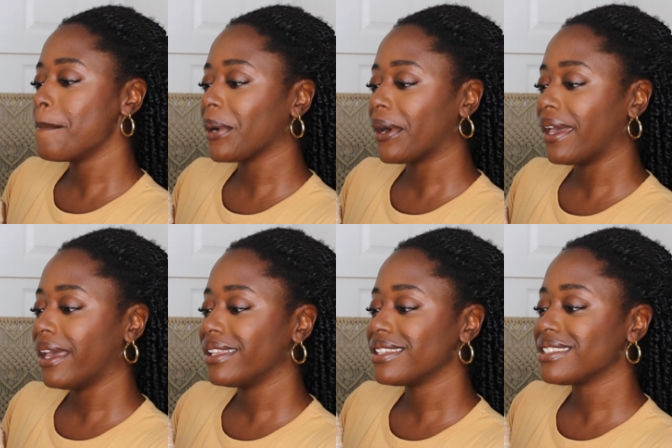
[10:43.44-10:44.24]

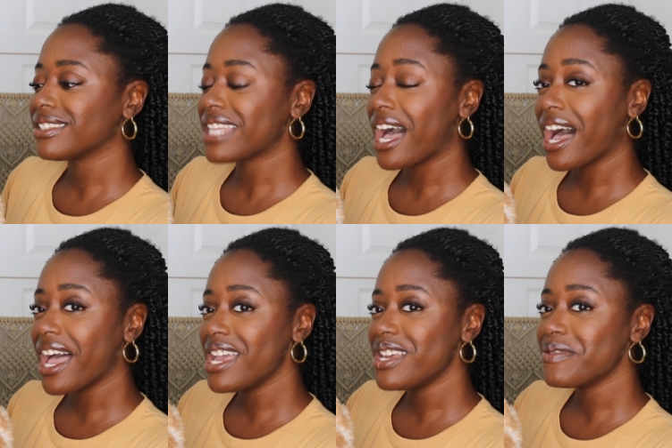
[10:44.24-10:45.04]
but
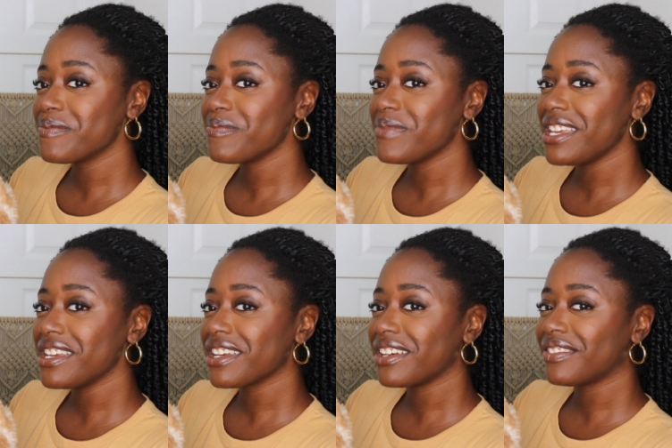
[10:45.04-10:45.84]
I'm
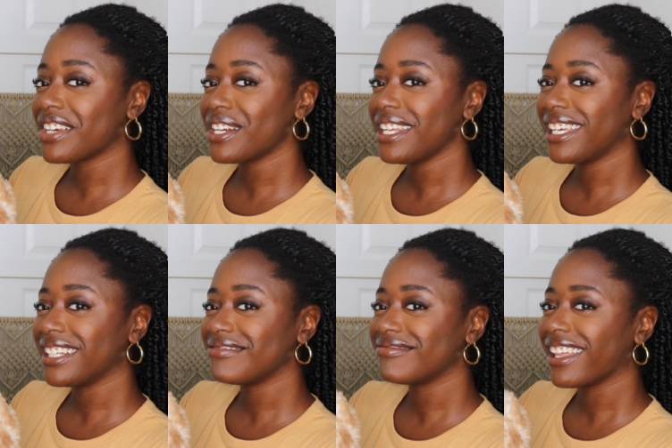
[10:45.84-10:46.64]
being converted.
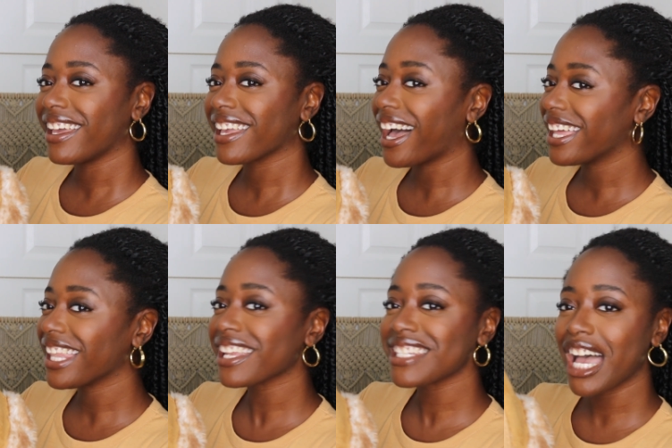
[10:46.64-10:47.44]
Like, I
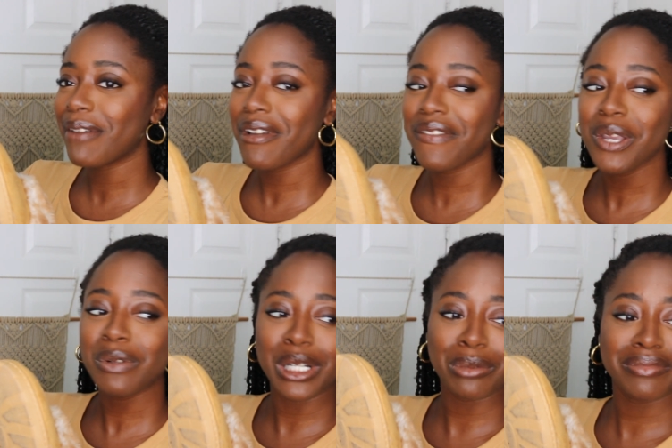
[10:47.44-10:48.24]
like to have my feet
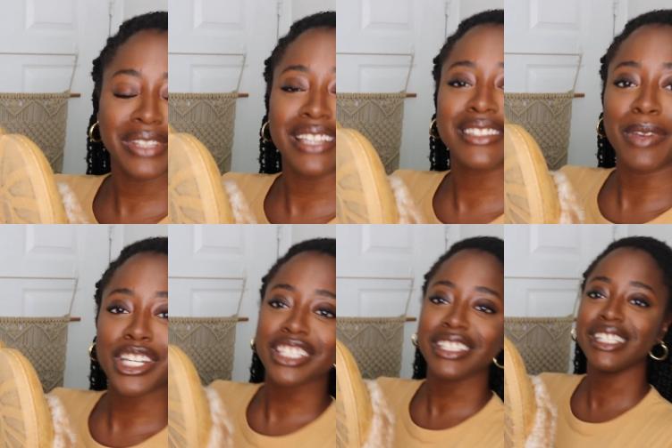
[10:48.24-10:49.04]
warm,
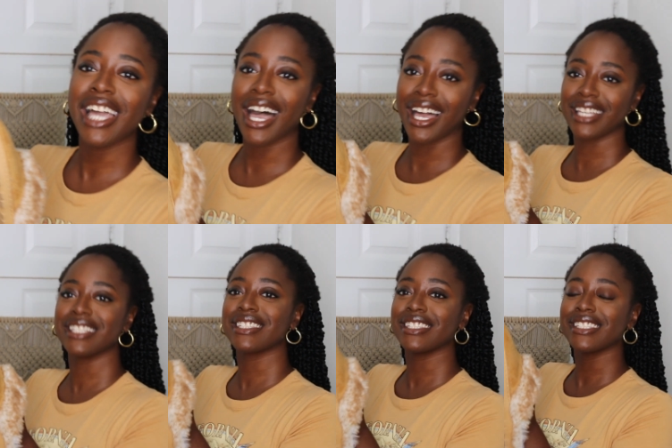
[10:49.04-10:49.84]
especially
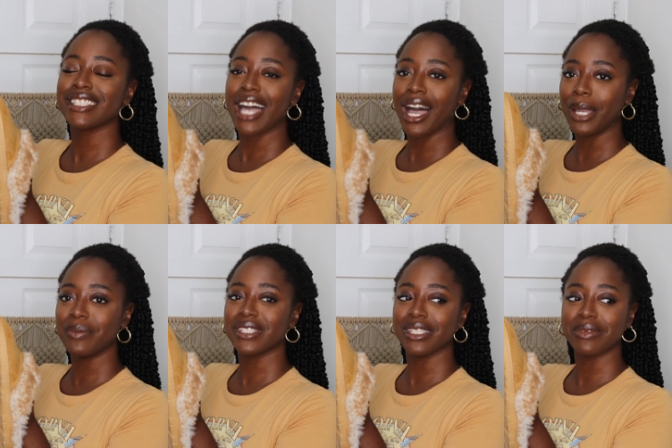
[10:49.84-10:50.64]
as the
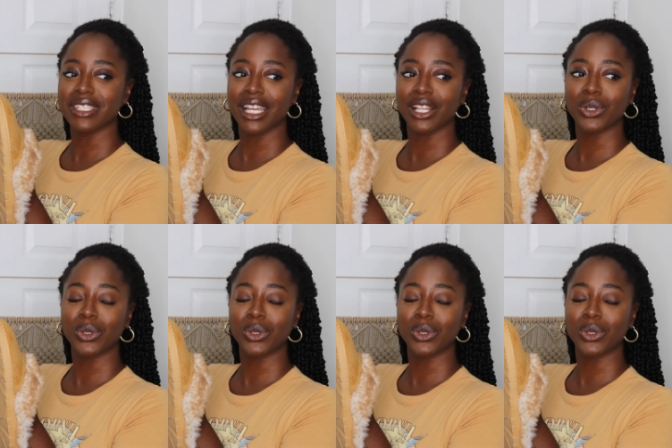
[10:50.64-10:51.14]
time seems to get a little